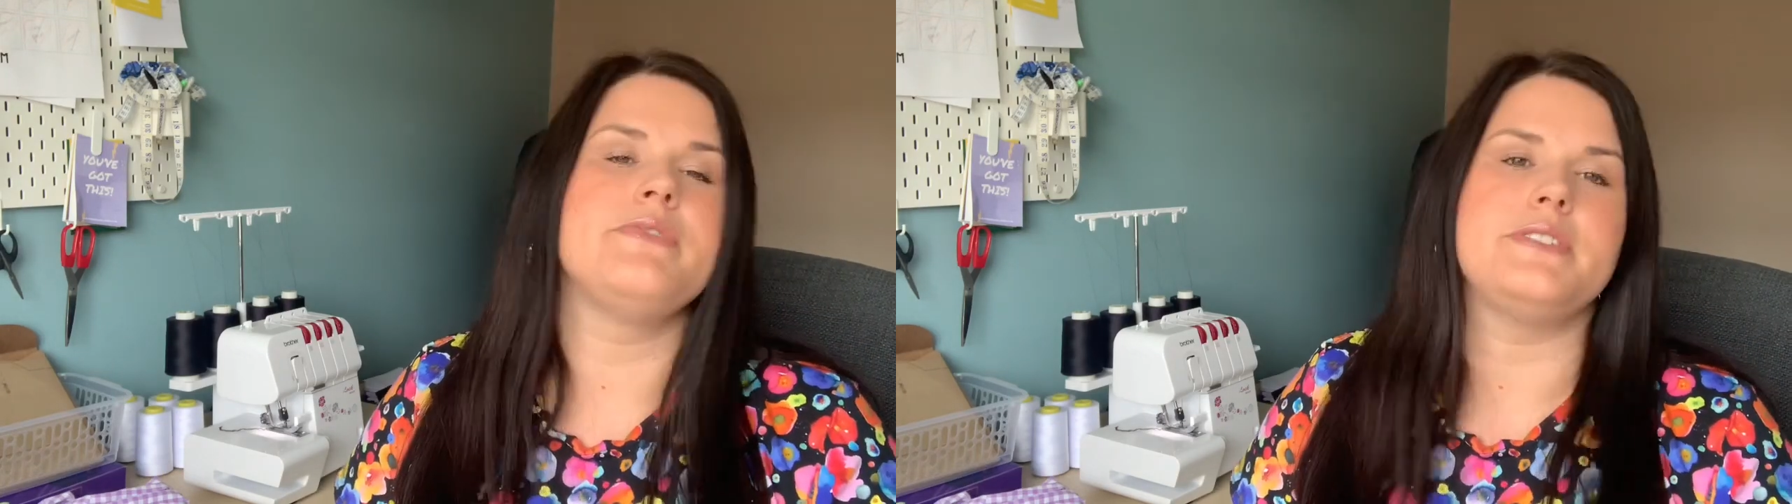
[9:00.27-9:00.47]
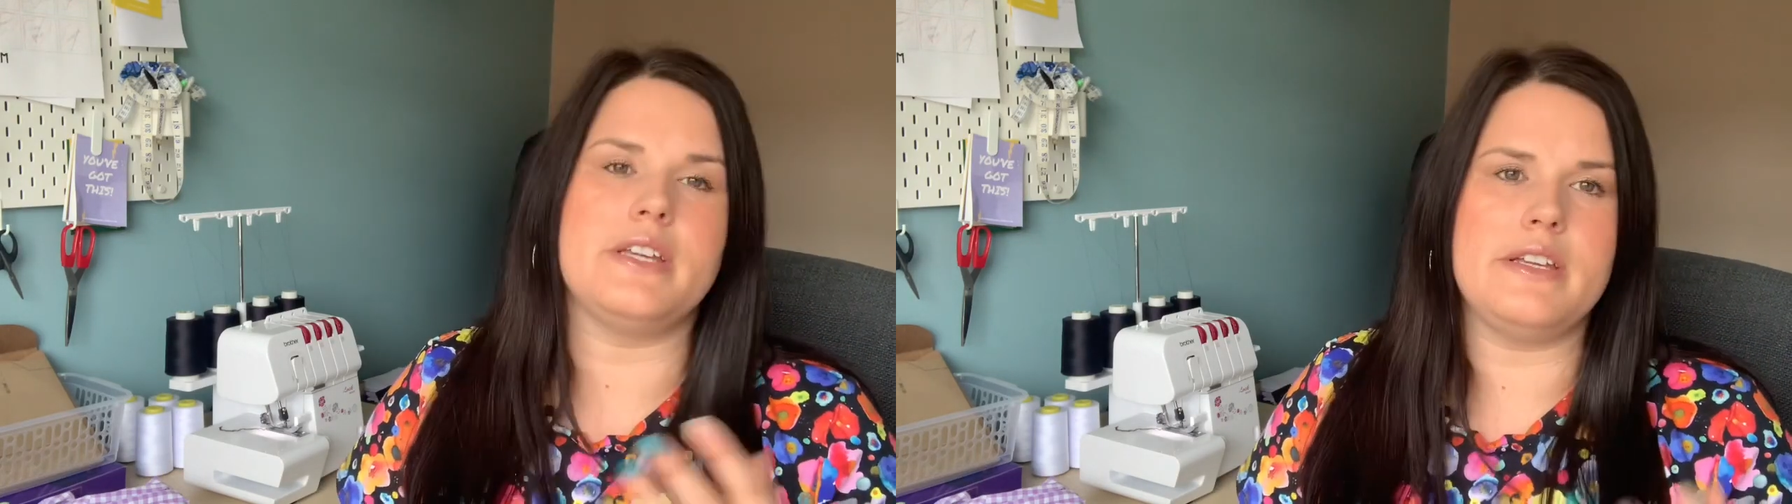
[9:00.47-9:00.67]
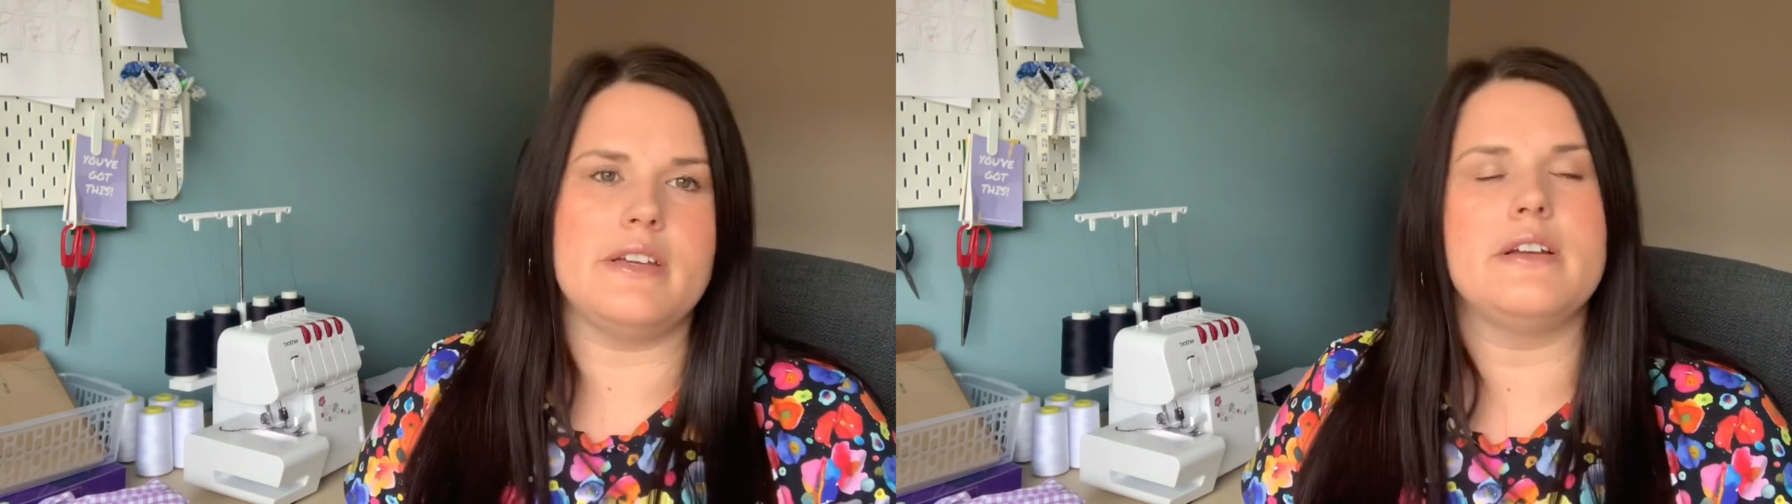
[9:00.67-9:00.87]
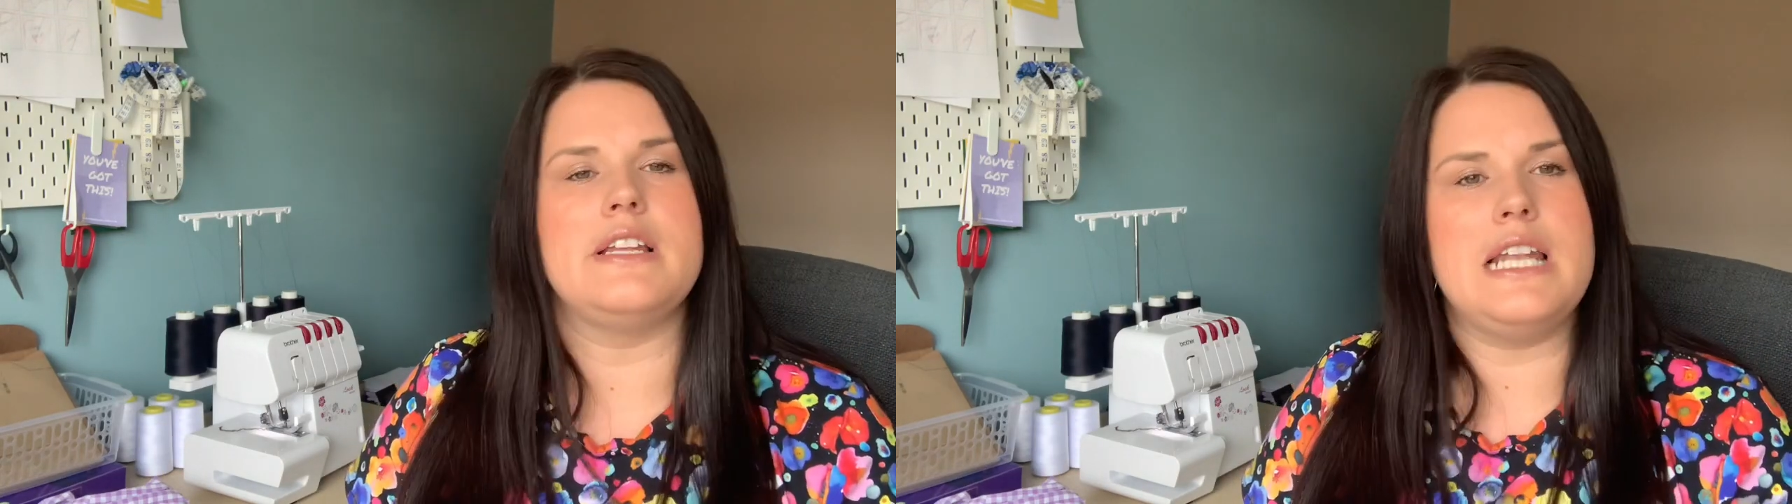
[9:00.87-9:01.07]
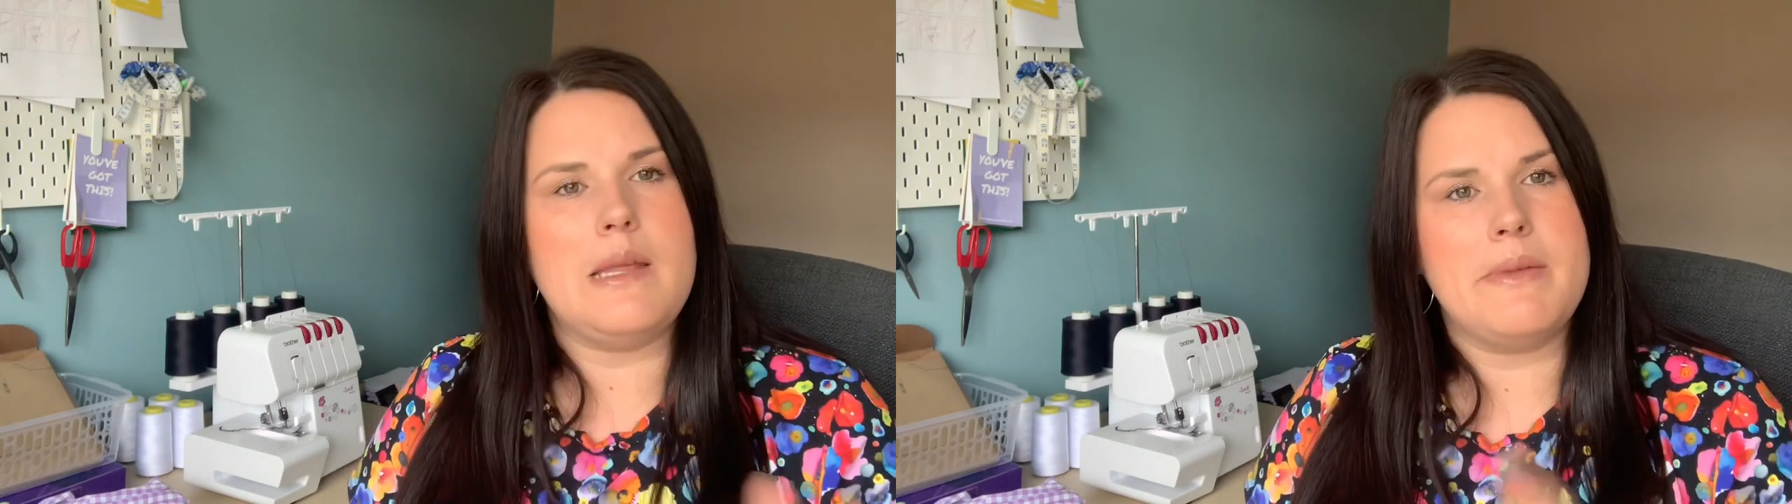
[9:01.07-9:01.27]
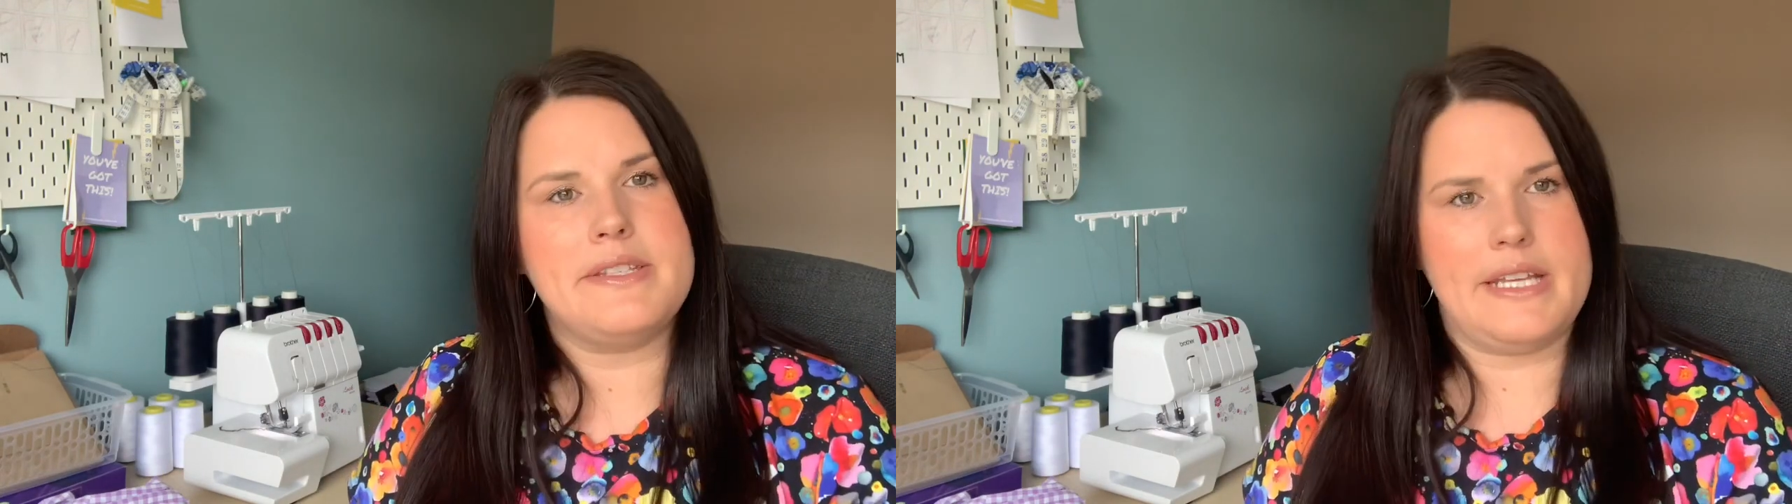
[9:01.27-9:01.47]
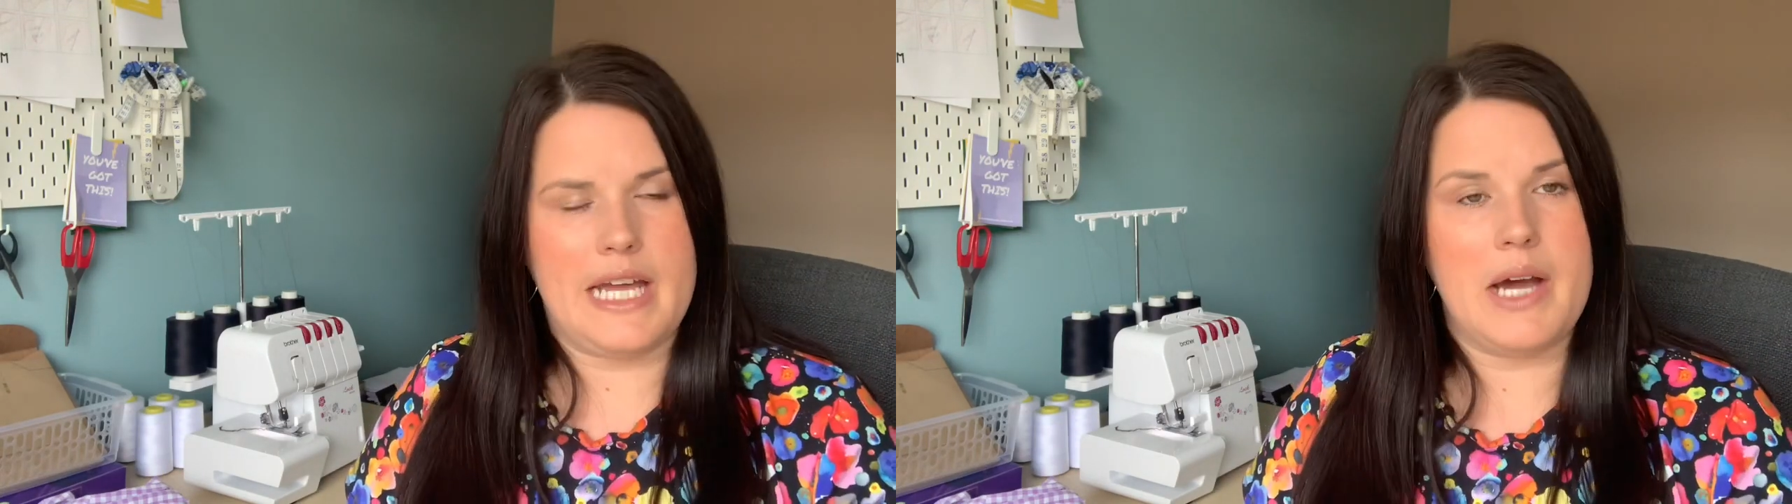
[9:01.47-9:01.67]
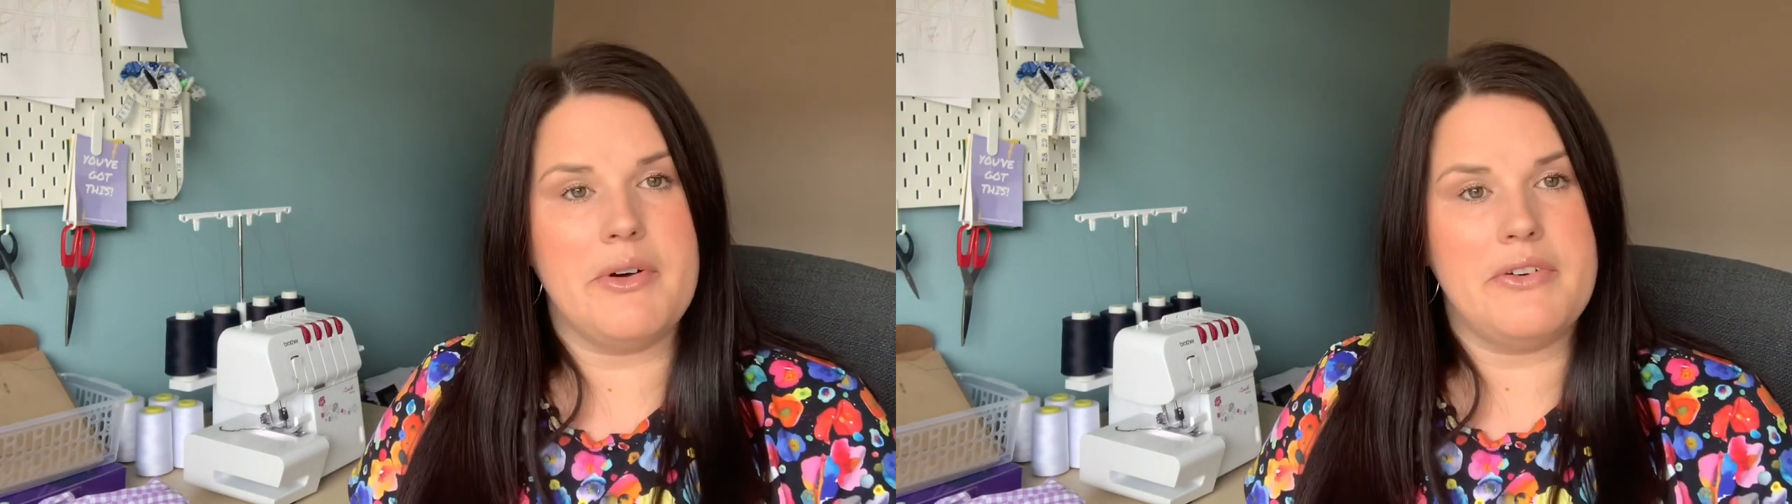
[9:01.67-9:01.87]
So you're limiting
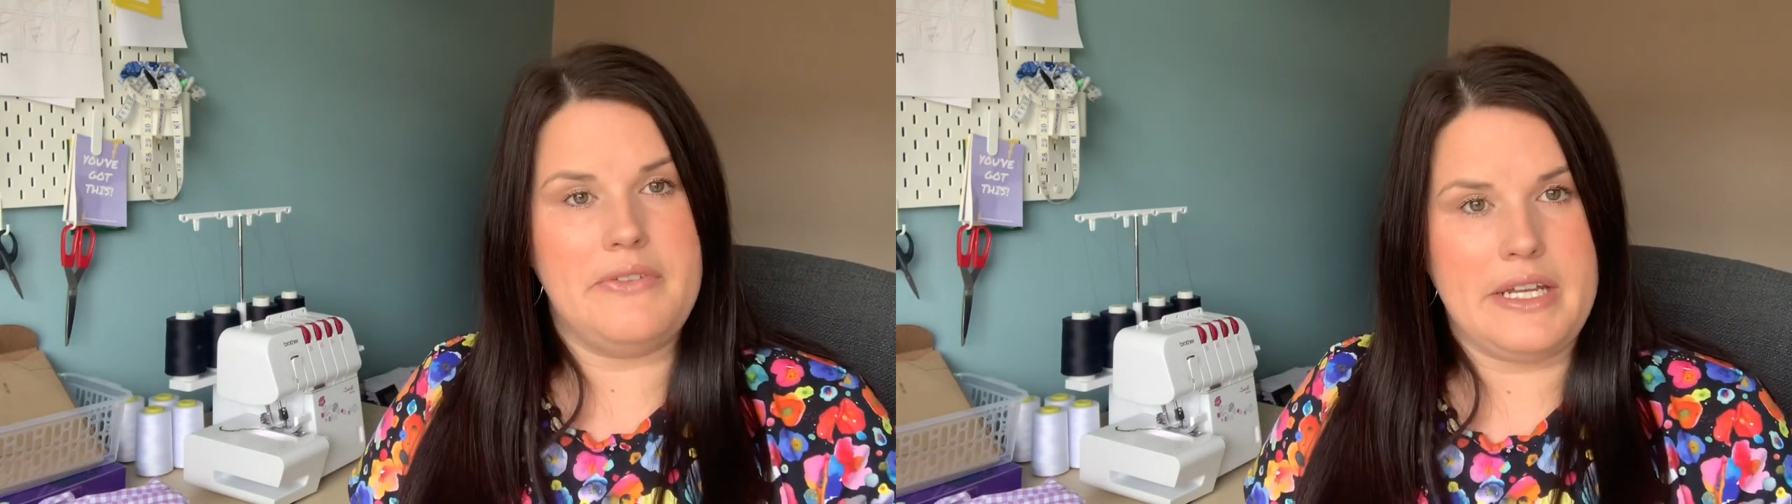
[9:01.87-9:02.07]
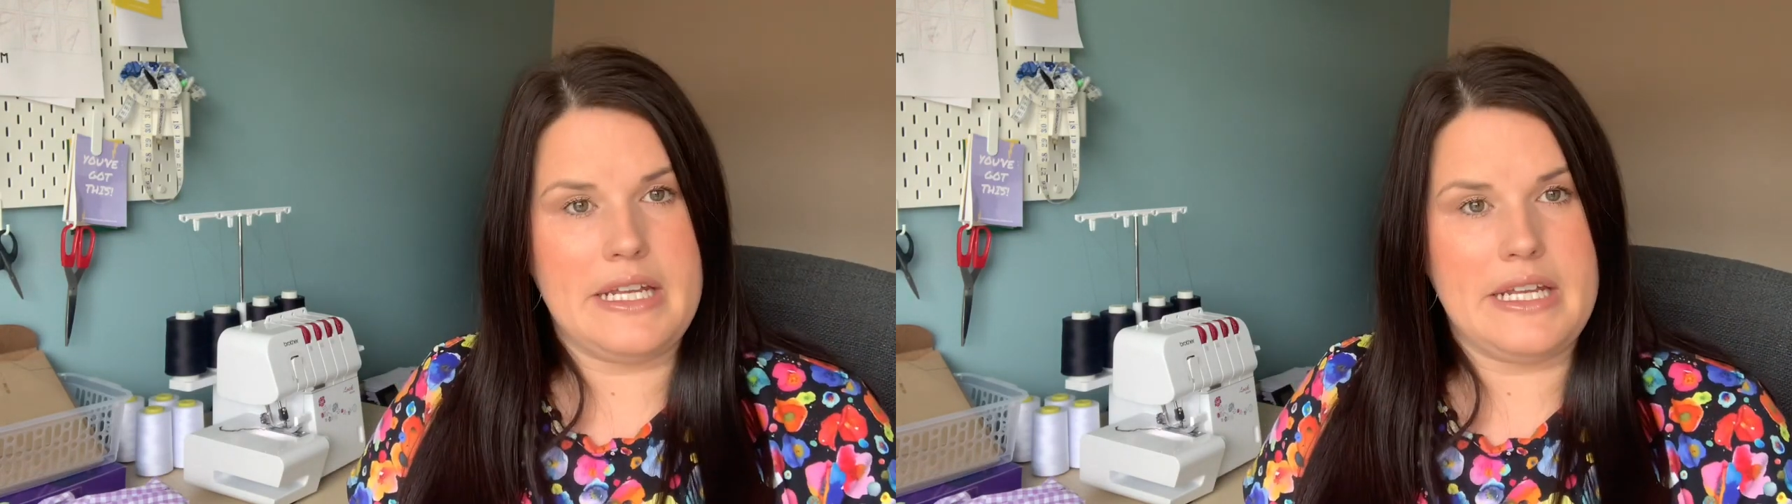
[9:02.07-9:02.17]
how often